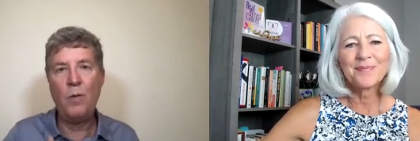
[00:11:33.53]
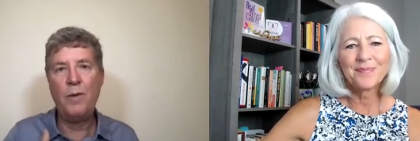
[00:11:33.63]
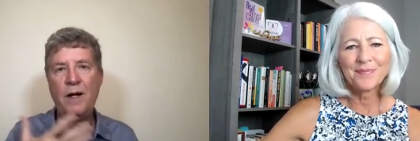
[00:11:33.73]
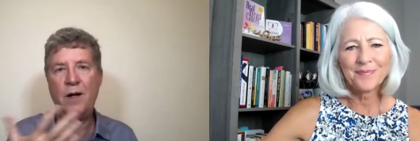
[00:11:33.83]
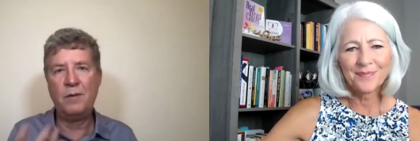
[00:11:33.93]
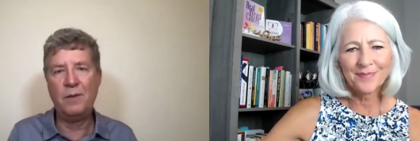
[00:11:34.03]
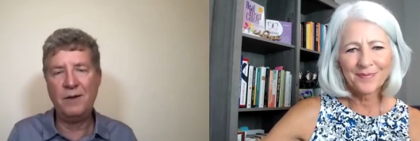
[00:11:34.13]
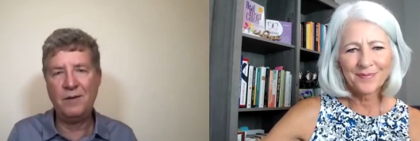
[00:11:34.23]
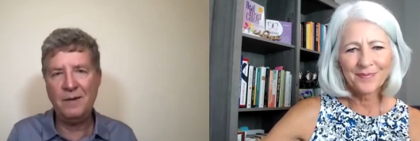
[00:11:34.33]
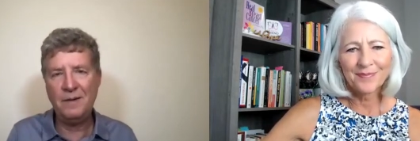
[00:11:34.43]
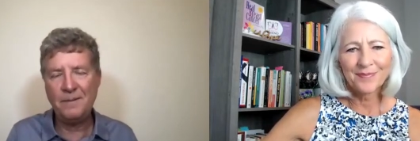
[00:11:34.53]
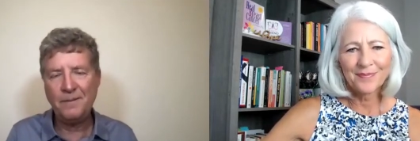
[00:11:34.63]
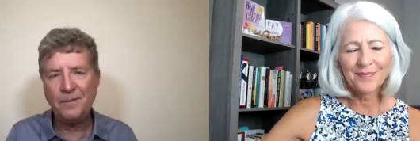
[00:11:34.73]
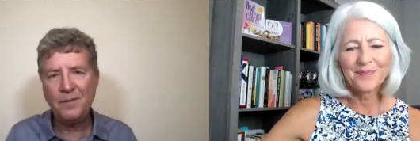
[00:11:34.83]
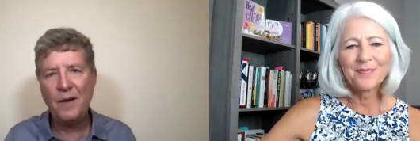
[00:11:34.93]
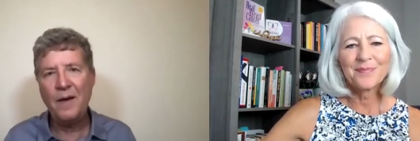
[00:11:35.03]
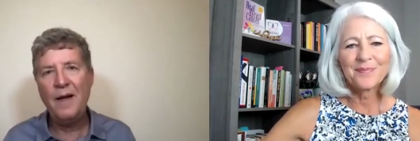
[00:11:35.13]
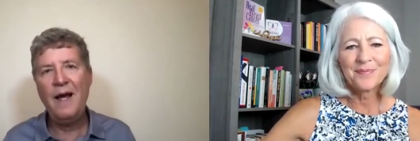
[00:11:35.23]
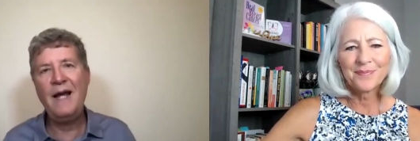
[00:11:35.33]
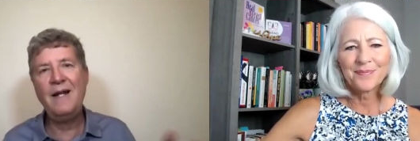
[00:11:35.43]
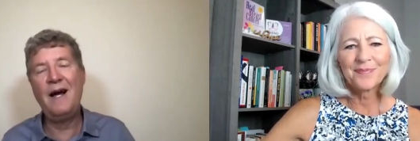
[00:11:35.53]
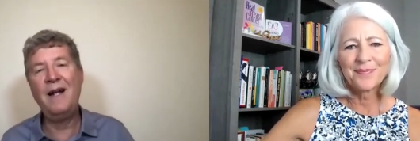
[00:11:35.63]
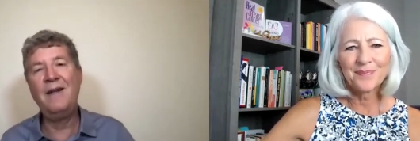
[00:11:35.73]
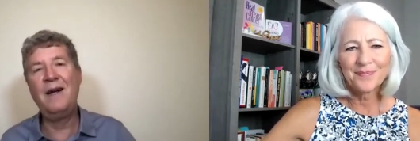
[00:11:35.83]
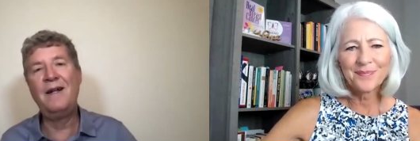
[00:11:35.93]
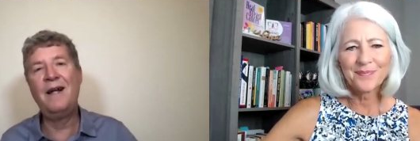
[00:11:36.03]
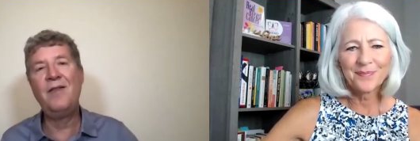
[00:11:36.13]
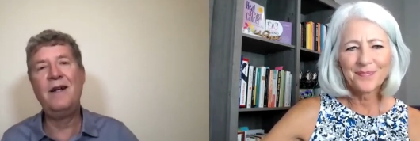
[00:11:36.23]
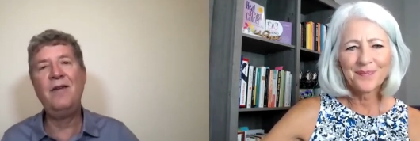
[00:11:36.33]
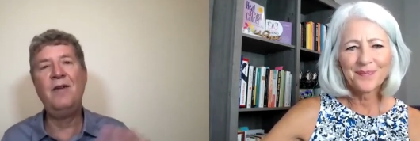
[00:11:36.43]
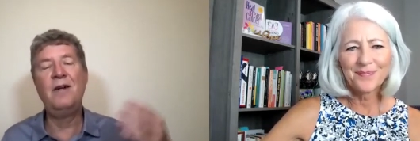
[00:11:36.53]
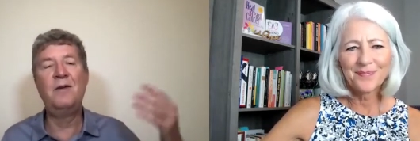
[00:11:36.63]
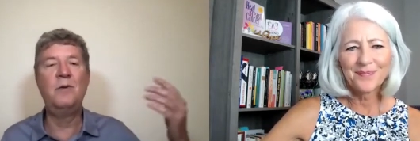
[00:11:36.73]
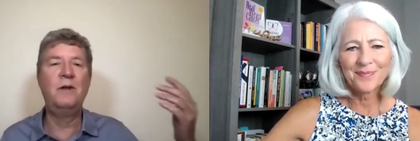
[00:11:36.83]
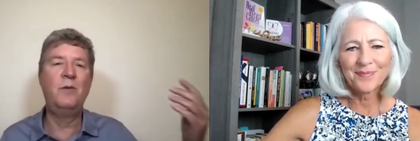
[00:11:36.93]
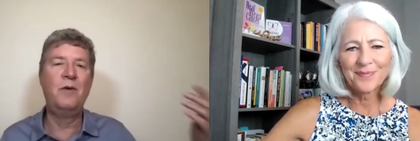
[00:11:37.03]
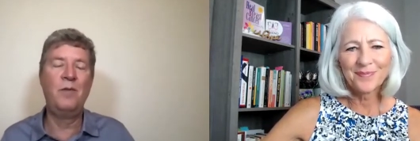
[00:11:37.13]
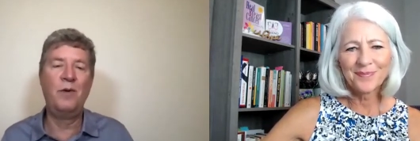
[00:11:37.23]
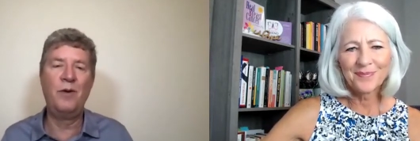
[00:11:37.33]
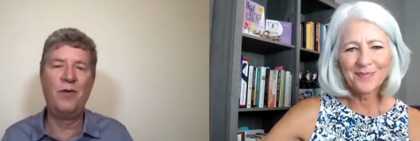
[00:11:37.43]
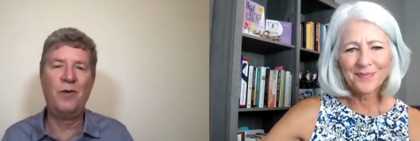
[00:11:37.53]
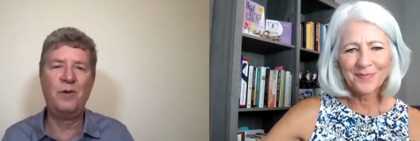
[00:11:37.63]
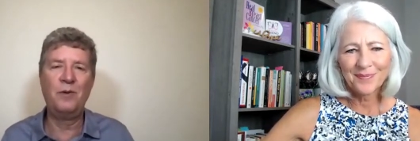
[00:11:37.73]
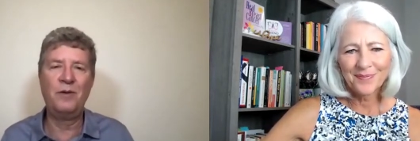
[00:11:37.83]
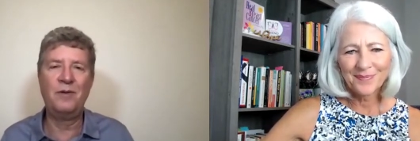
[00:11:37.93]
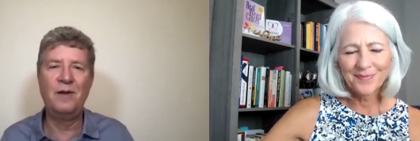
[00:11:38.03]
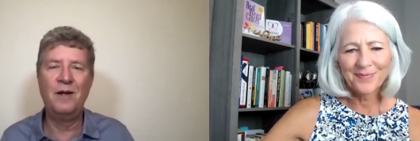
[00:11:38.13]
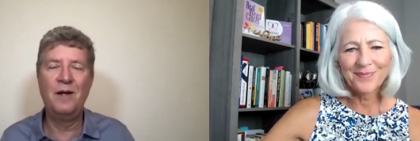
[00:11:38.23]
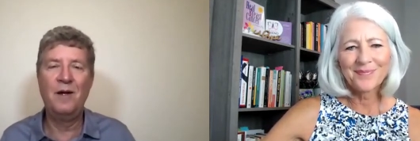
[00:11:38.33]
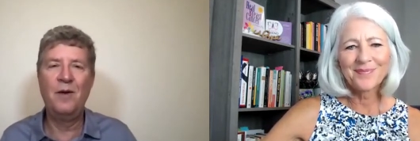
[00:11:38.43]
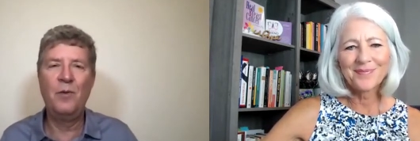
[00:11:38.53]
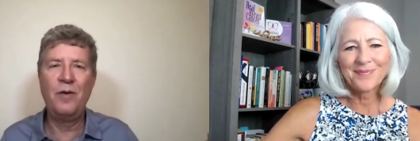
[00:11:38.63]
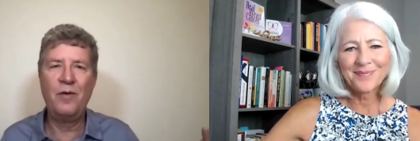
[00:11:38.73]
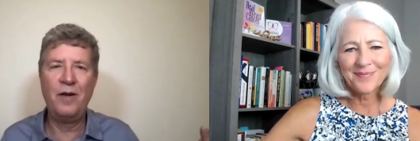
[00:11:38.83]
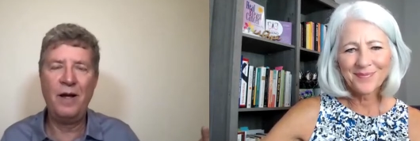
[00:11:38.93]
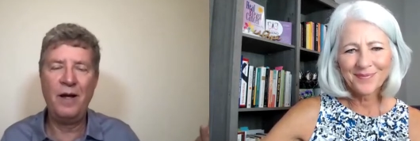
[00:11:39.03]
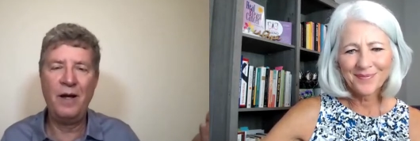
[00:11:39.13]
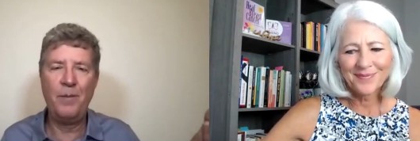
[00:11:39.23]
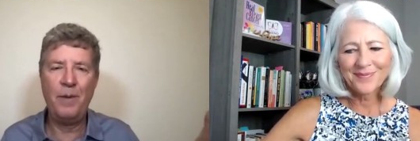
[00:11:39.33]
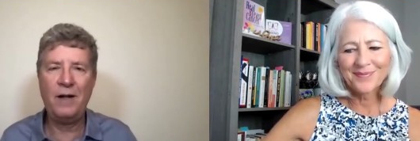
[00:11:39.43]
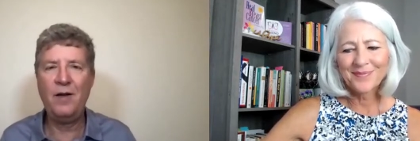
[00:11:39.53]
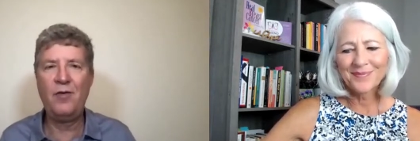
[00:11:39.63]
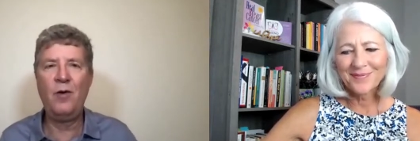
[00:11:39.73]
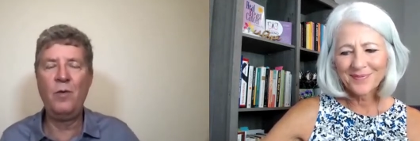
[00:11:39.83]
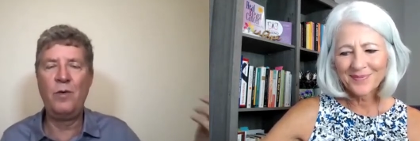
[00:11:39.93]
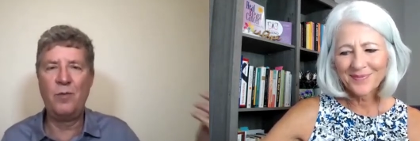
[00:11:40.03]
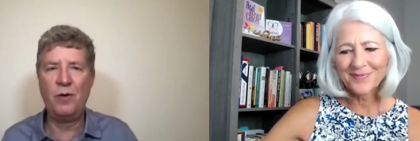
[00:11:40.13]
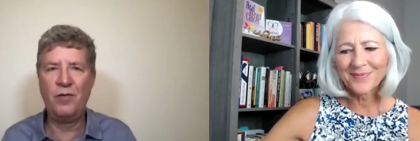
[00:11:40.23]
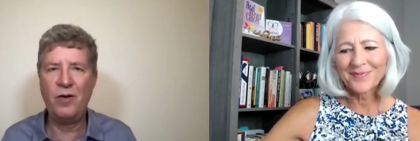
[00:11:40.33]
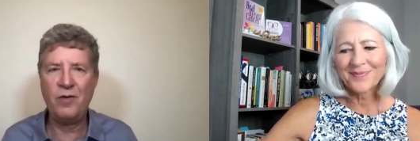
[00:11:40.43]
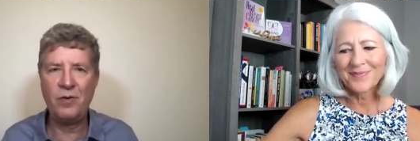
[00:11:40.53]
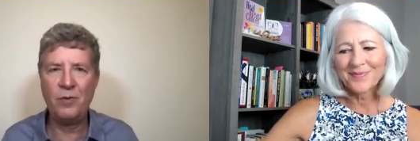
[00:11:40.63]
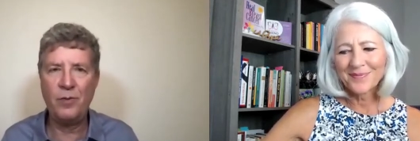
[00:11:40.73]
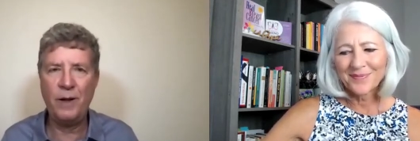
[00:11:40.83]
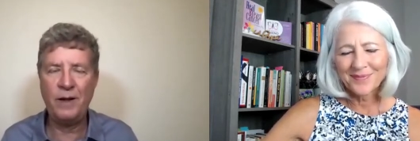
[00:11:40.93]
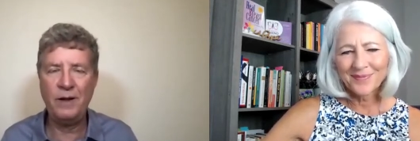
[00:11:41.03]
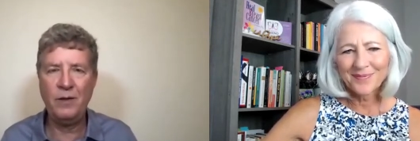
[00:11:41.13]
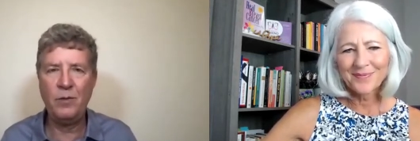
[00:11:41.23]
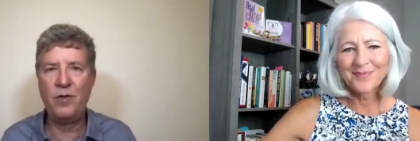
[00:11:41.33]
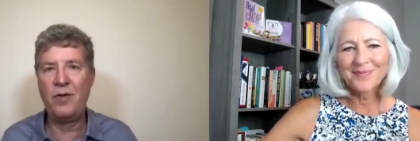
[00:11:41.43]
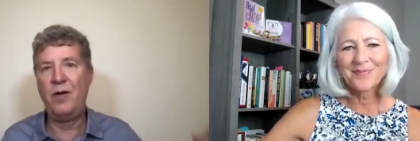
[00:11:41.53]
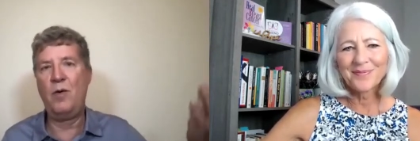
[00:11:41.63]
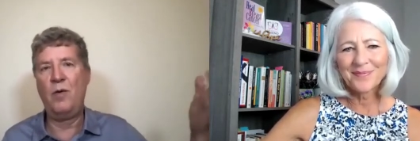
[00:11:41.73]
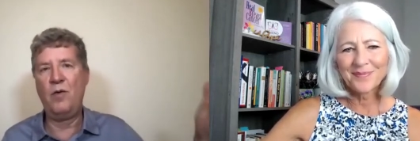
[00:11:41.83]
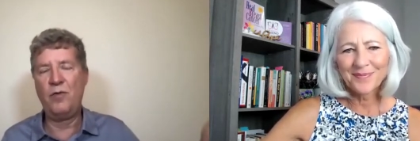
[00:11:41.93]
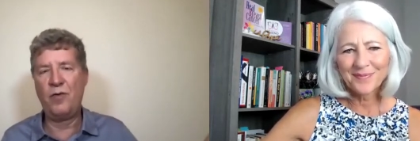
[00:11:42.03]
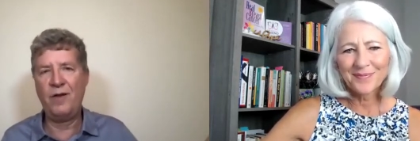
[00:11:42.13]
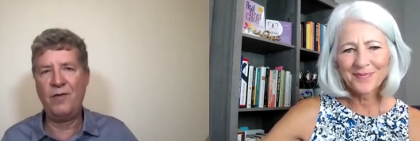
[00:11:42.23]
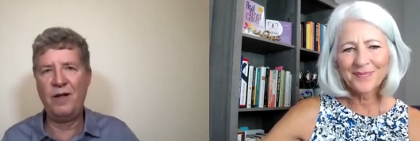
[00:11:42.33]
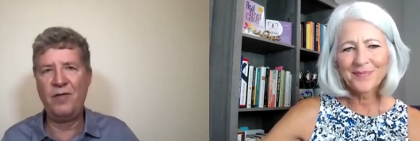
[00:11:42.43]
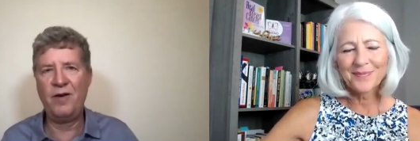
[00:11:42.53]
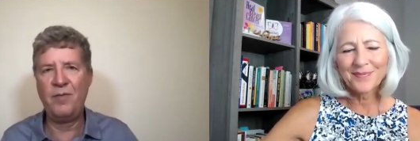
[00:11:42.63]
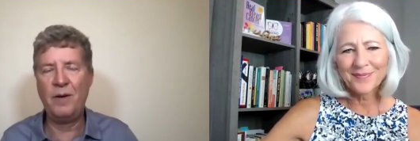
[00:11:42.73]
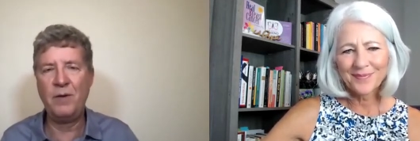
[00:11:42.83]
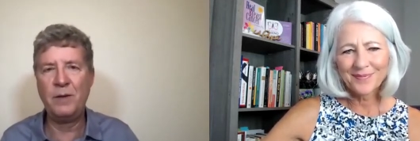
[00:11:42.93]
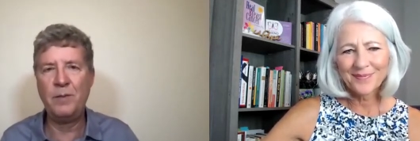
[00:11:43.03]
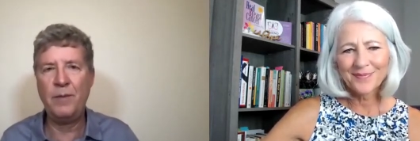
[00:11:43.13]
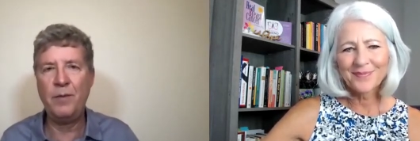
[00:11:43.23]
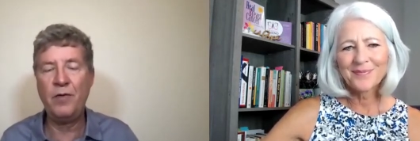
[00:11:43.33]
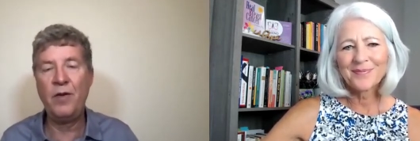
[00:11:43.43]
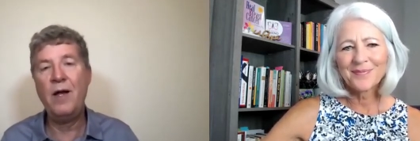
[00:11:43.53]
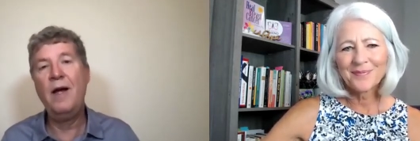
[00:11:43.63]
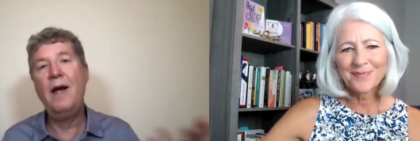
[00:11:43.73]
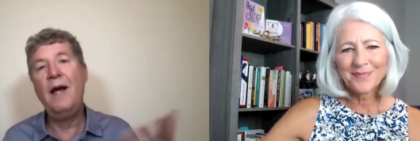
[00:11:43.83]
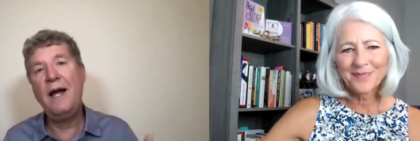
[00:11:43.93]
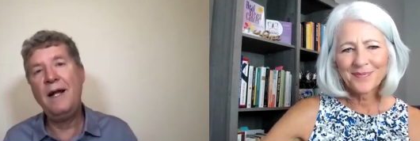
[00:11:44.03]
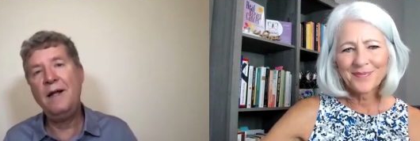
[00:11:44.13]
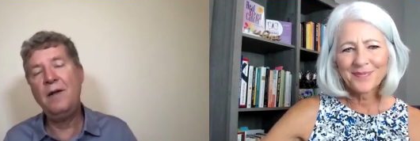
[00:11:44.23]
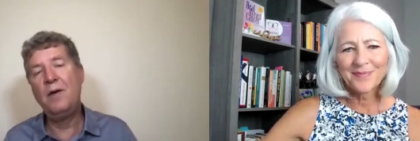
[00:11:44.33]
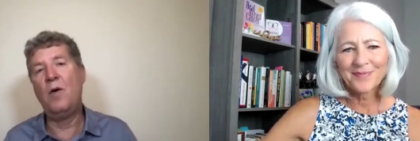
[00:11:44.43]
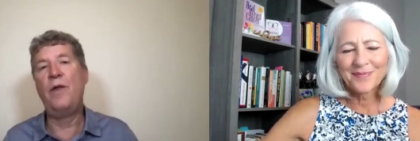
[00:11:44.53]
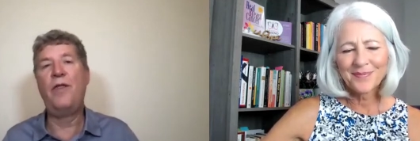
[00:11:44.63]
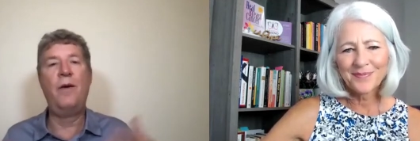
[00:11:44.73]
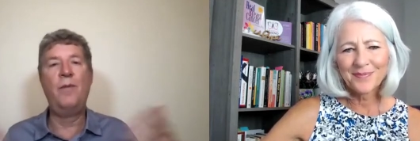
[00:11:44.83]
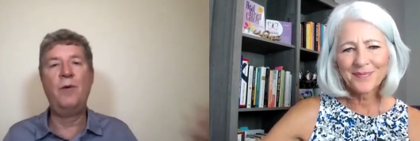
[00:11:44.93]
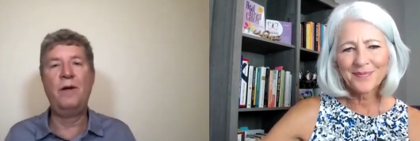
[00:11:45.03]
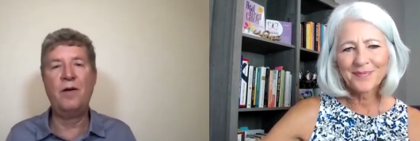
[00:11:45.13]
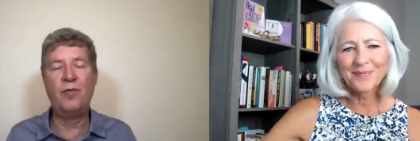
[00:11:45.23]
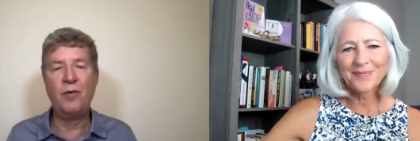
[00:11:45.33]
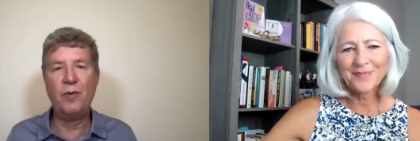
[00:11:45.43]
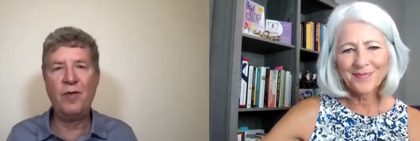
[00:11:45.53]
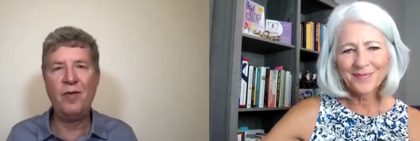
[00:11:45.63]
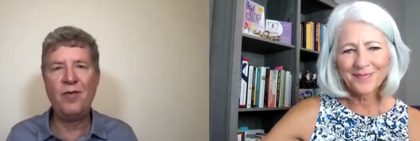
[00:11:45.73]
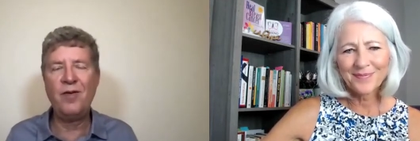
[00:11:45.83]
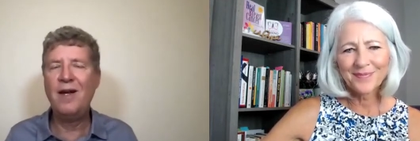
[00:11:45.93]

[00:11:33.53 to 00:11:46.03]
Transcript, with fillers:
Speaker 1: open heart medicine. And I'll, another level, I do it with my research with, with uh, PectaSol, with modified citrus pectin, with uh, over 75 published papers and or with therapeutic apheresis,